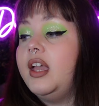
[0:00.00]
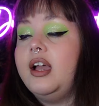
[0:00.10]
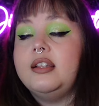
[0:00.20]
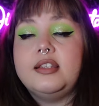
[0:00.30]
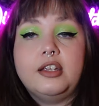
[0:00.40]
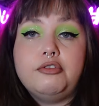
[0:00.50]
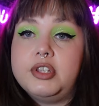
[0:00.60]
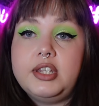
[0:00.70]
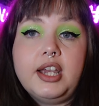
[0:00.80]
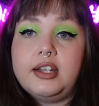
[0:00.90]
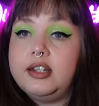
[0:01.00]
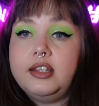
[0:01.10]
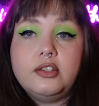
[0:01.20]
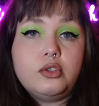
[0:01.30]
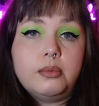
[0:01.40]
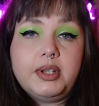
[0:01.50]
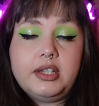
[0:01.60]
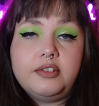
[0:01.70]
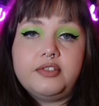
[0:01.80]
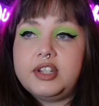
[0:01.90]
It's like Christianity, there's so many
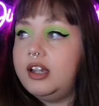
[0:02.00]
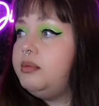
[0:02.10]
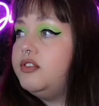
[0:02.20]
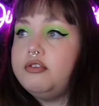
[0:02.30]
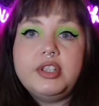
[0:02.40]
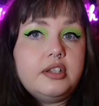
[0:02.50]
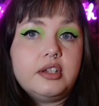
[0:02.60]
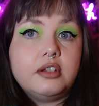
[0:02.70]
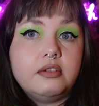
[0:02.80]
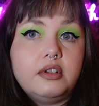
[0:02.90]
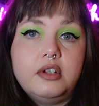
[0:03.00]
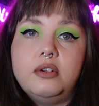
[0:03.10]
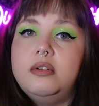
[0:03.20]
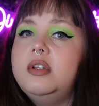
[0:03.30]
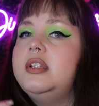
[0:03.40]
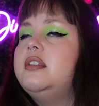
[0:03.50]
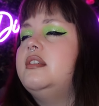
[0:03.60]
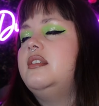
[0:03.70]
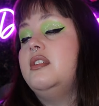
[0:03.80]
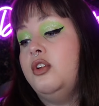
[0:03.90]
different types of Christian, you know,
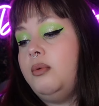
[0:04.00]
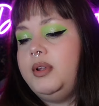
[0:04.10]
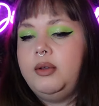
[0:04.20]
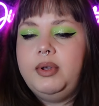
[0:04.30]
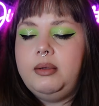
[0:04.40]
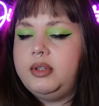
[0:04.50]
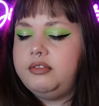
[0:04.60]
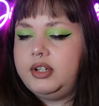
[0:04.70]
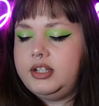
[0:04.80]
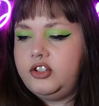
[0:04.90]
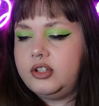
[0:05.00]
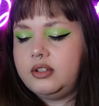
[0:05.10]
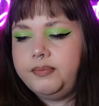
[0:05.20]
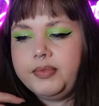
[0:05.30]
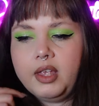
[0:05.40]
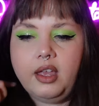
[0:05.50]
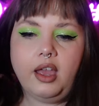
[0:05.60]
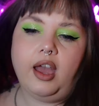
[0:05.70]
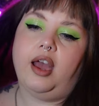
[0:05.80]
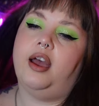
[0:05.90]
it's normally the way with religion.
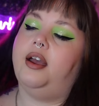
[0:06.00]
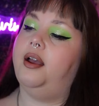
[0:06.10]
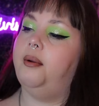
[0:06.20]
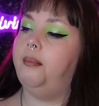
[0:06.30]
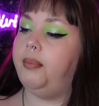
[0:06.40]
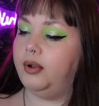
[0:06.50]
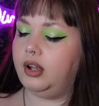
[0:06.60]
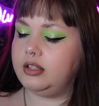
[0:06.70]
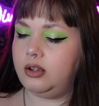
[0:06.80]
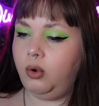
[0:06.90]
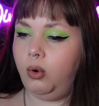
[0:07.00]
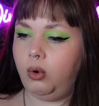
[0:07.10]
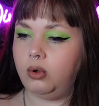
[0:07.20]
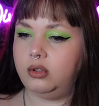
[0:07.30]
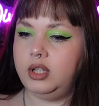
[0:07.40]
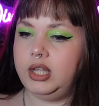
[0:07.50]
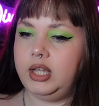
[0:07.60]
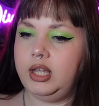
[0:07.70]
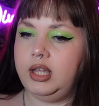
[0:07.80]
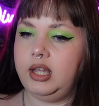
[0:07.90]
Uh, but as a whole,
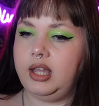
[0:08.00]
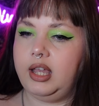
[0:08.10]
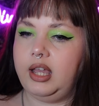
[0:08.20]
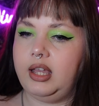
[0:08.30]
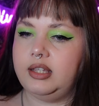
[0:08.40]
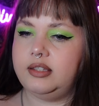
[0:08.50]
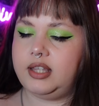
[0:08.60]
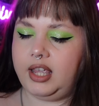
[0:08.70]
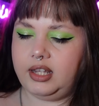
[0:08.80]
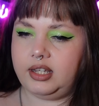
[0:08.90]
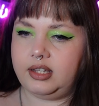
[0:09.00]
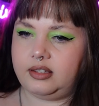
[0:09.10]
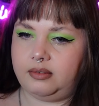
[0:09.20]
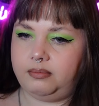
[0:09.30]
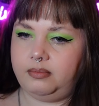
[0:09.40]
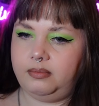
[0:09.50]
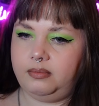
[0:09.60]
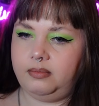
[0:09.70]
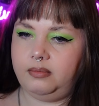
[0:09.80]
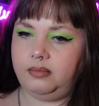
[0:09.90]
Satanism
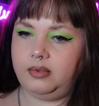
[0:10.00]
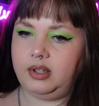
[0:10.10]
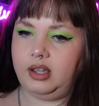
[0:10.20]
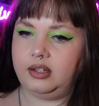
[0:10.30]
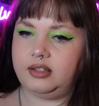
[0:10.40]
and